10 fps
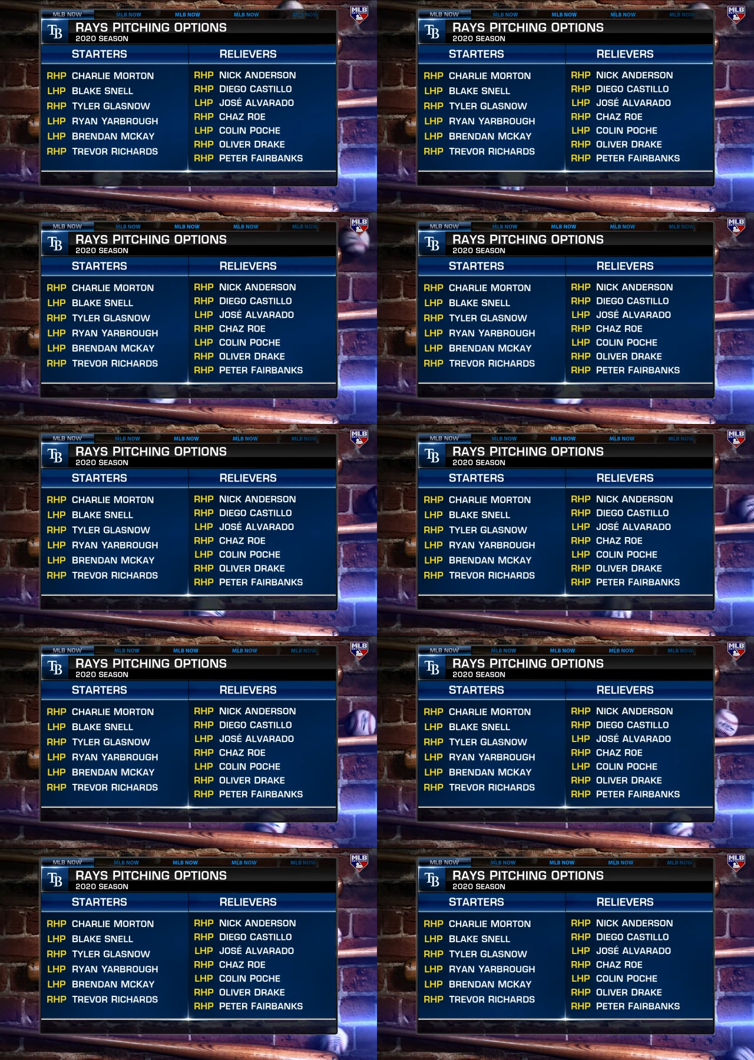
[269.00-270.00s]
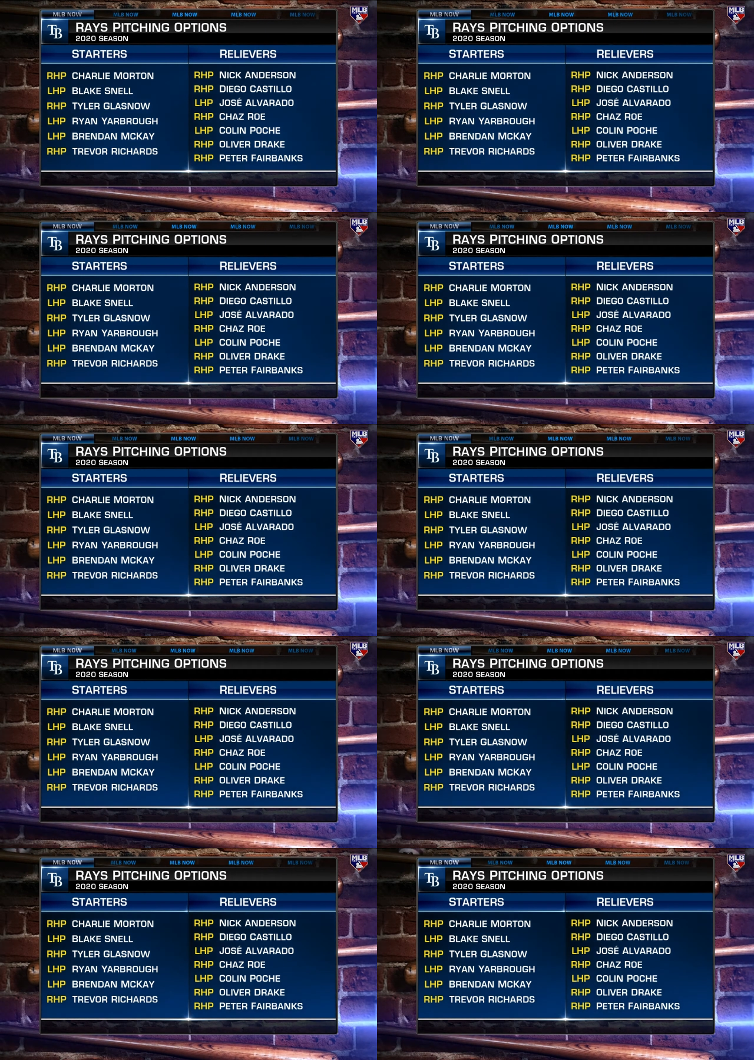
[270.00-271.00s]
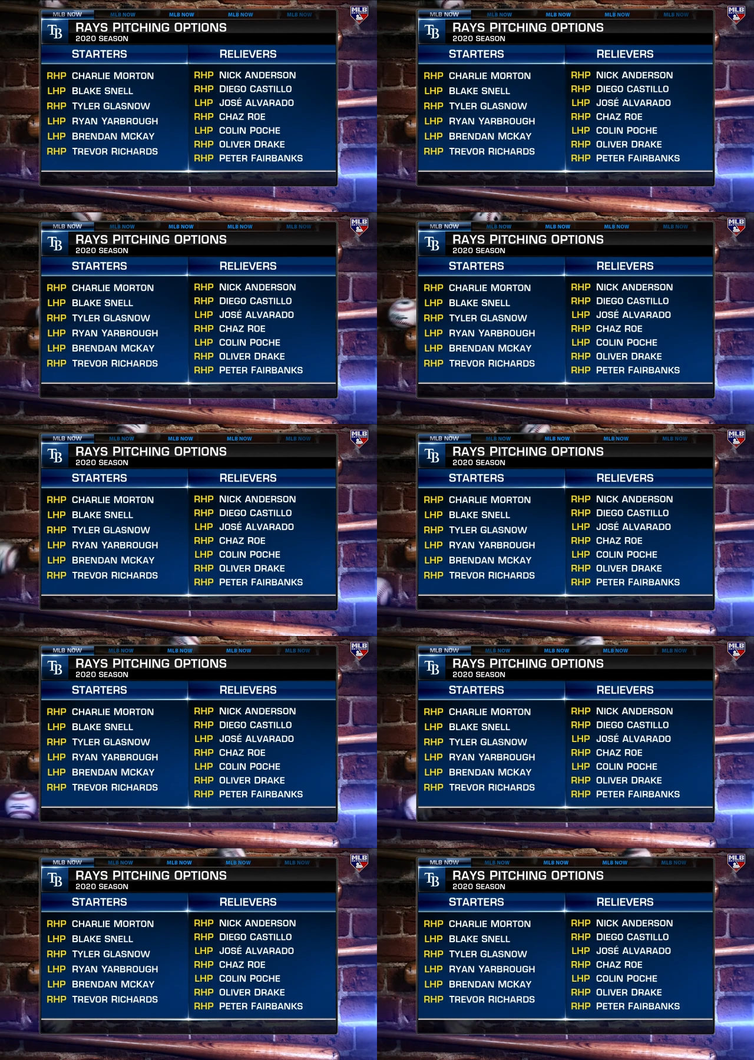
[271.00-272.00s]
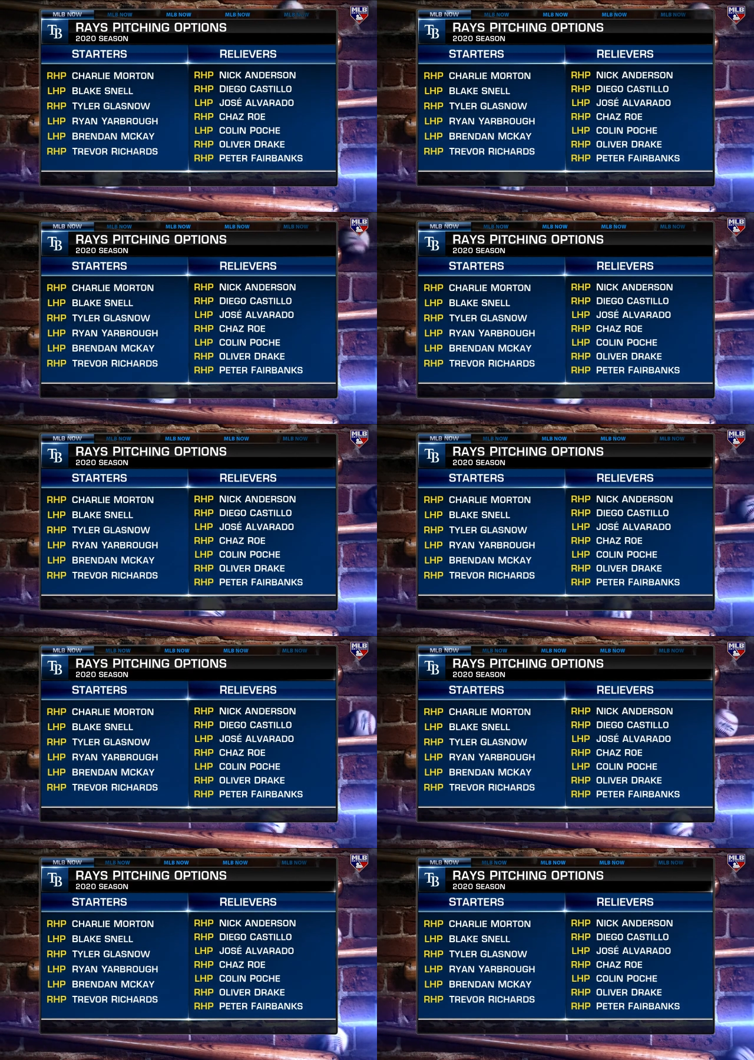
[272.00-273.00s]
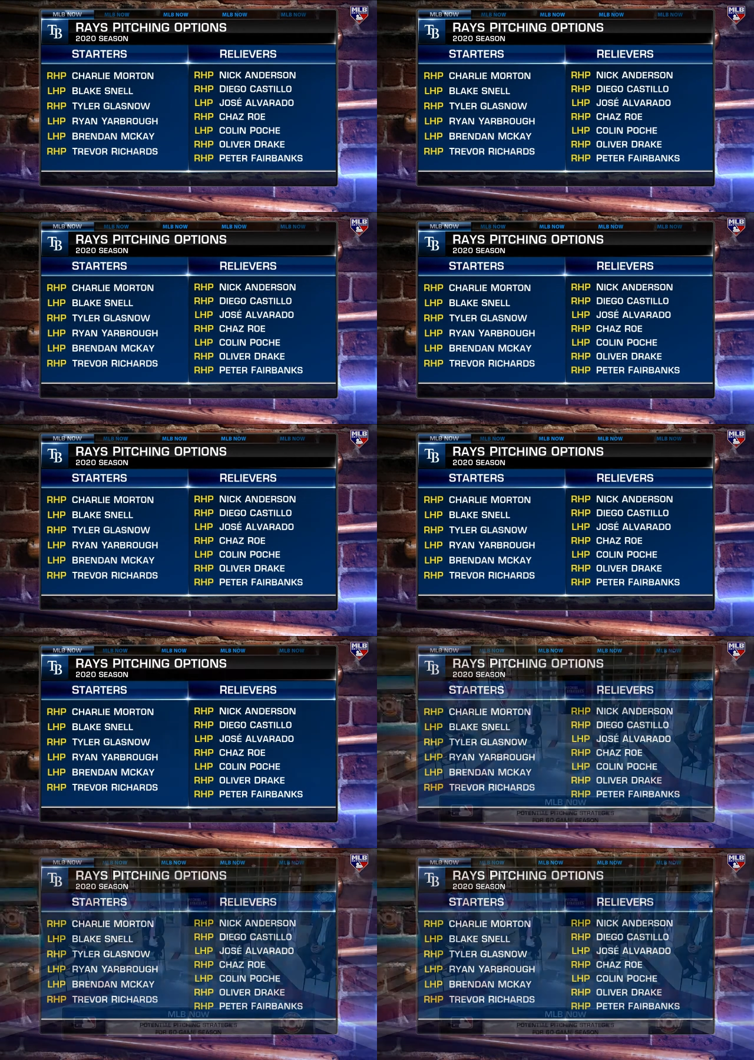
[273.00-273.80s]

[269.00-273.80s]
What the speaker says: Nobody's mouth can be seen.